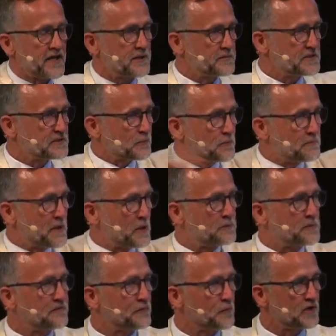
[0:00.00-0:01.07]
and our enemies will
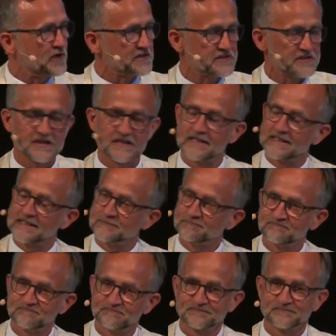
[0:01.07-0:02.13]
melt before us.
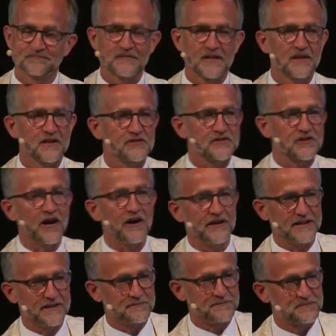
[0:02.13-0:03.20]

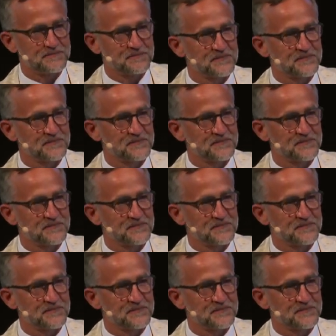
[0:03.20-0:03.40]
Sorry.